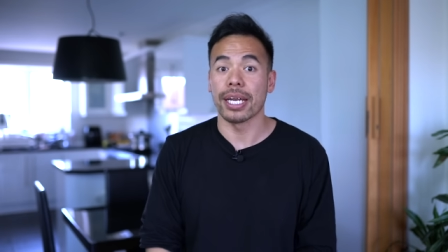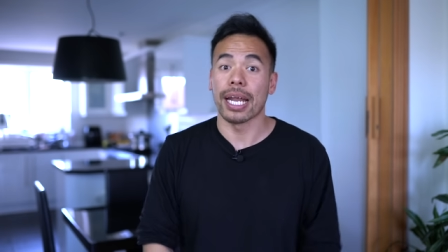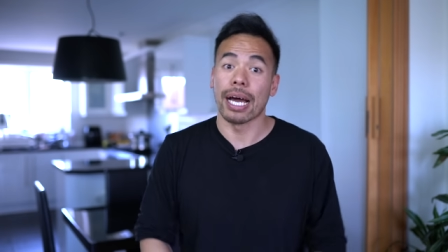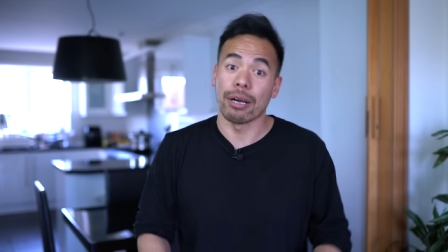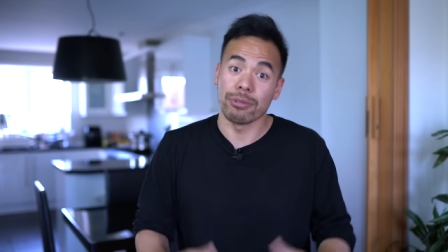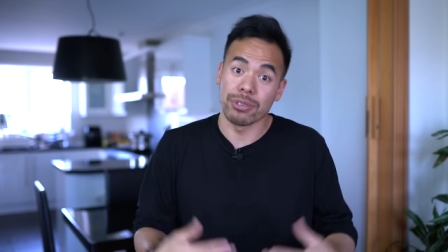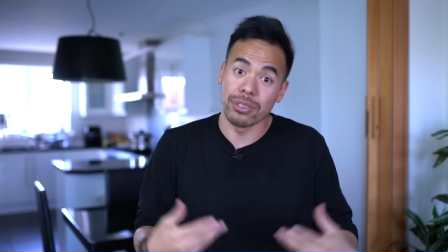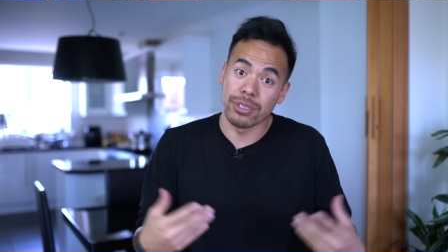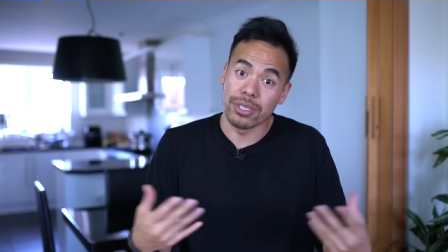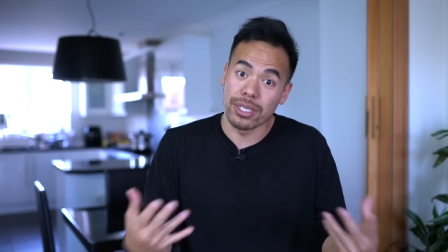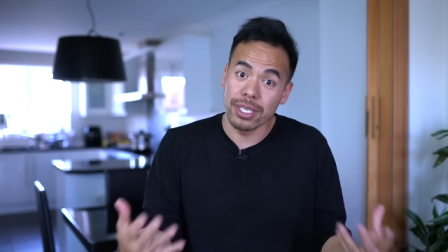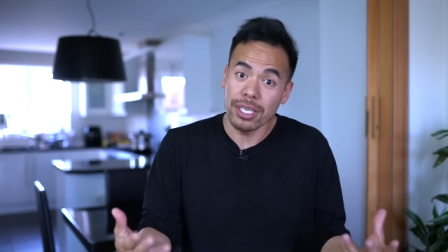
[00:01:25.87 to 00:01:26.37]
and
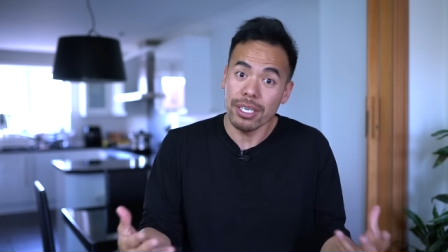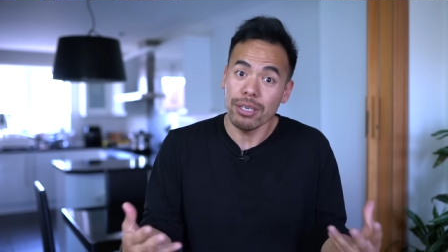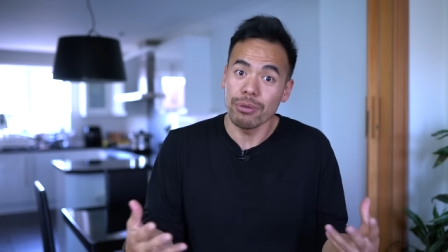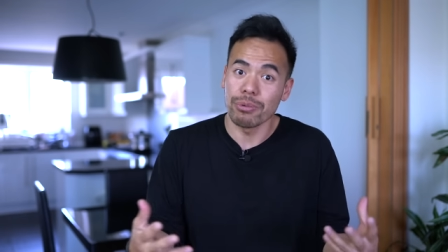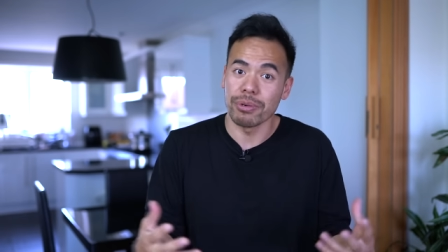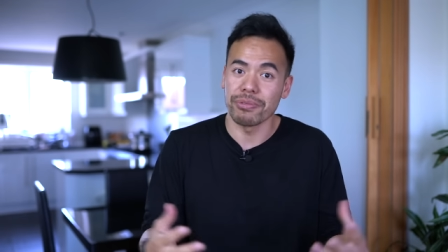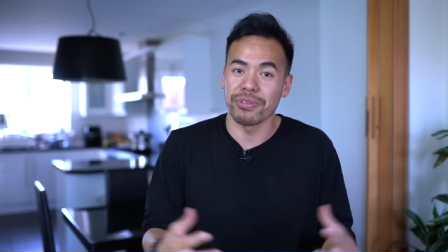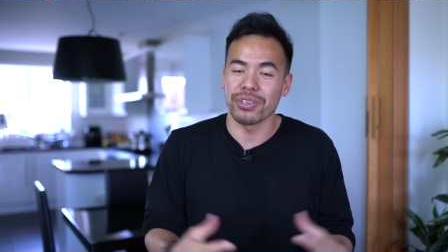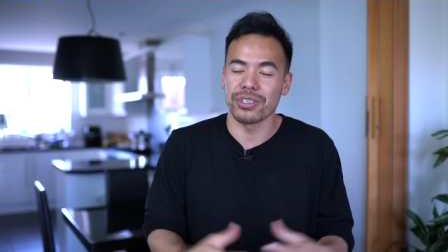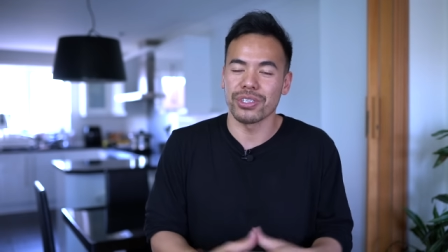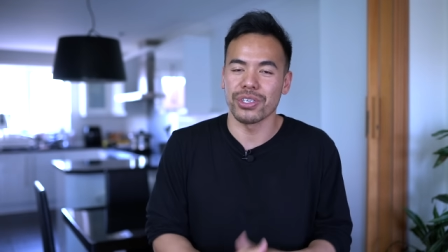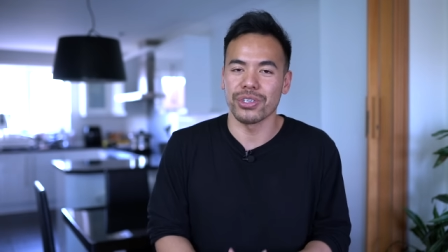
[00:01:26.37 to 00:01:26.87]
how to deal
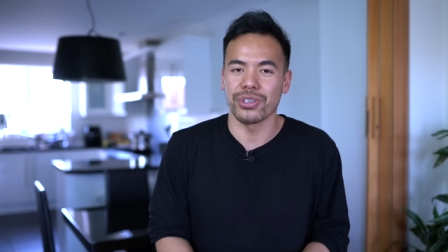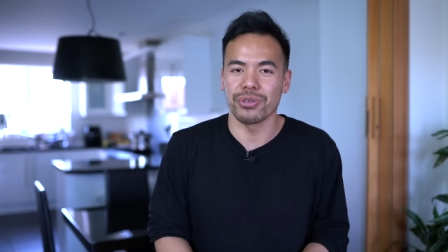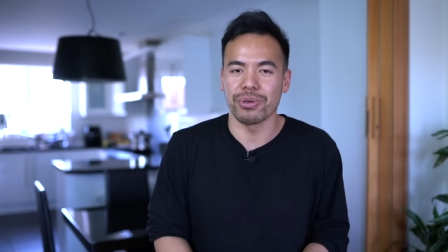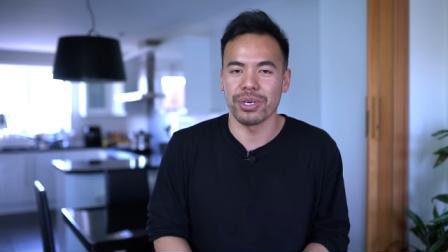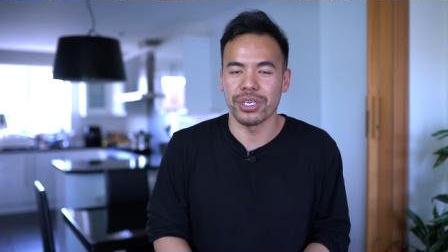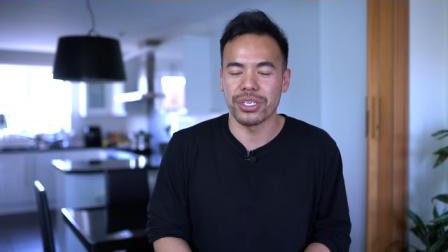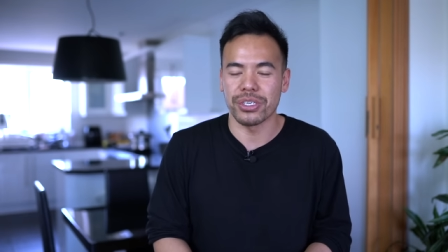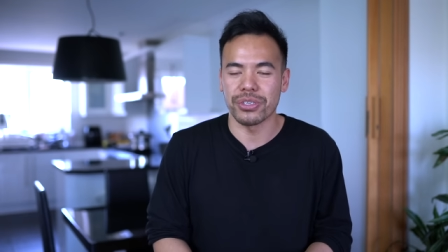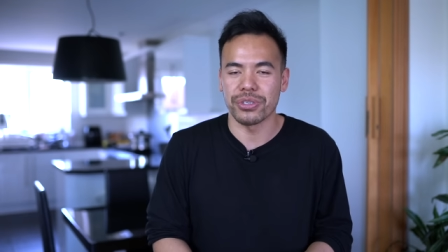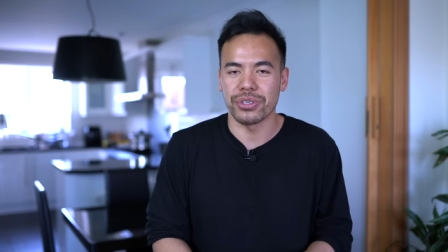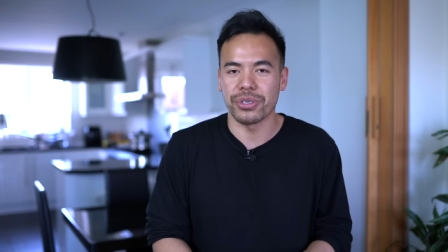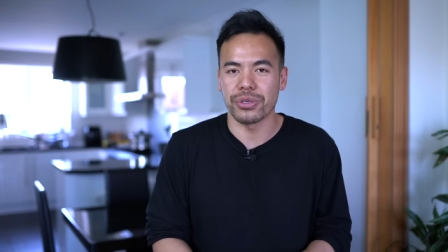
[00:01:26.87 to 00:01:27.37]
with the
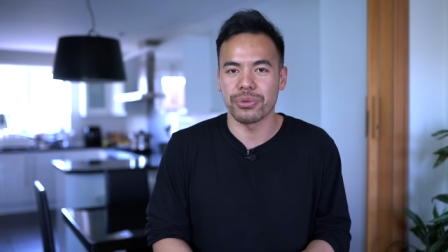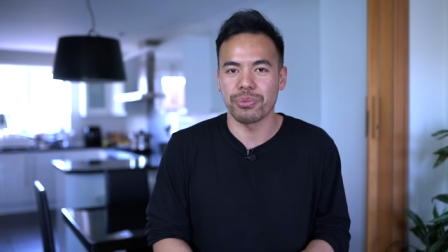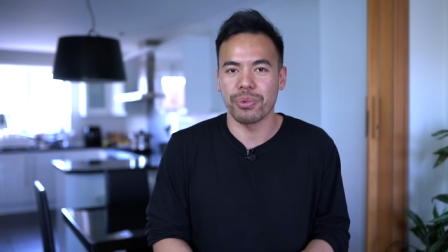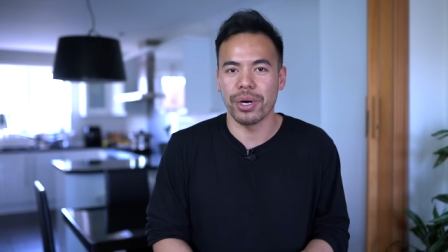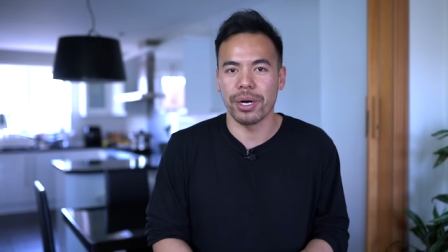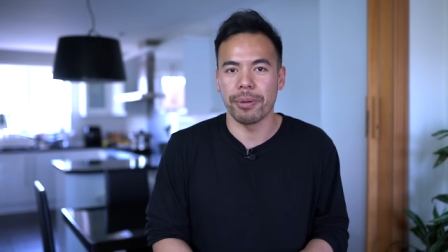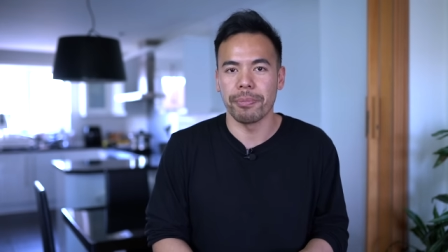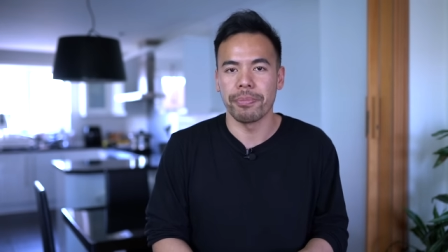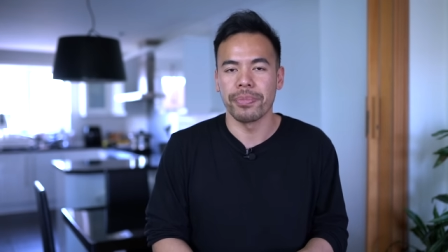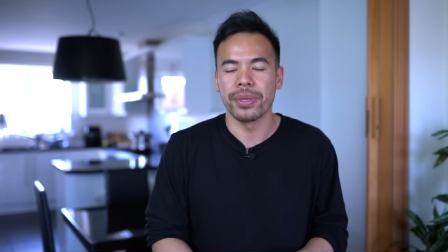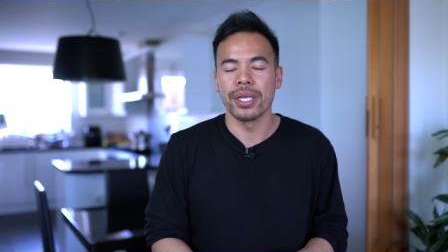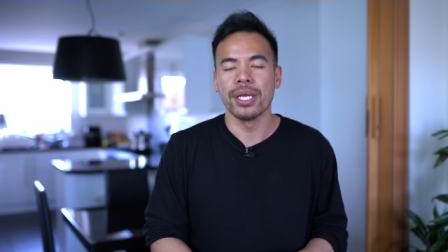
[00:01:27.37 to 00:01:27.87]
situations as
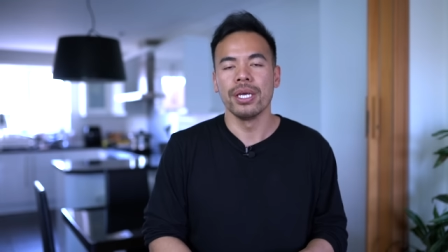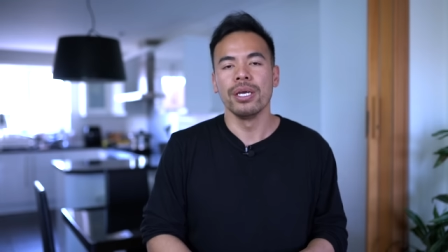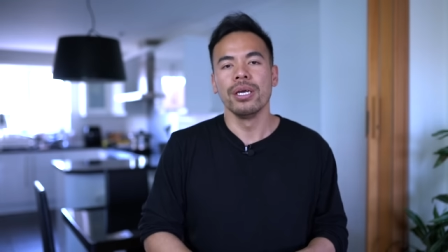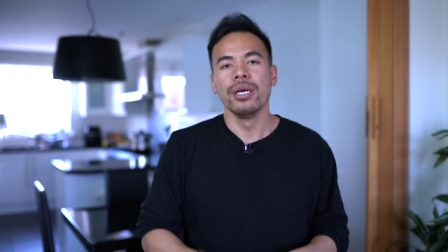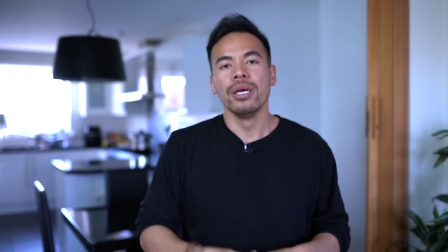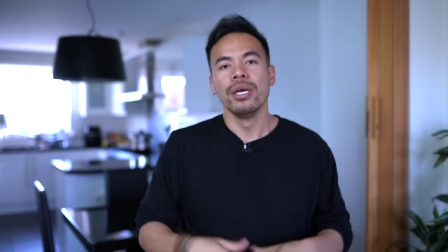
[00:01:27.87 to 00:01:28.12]
well.